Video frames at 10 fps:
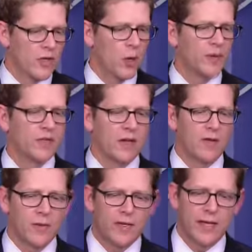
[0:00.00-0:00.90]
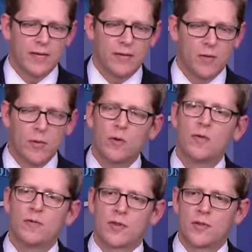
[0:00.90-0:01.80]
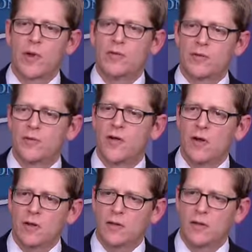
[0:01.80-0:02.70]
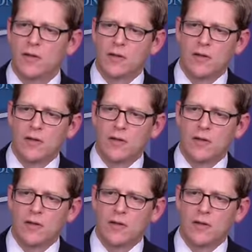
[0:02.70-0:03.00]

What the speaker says: reopen the government, and remove the threat of default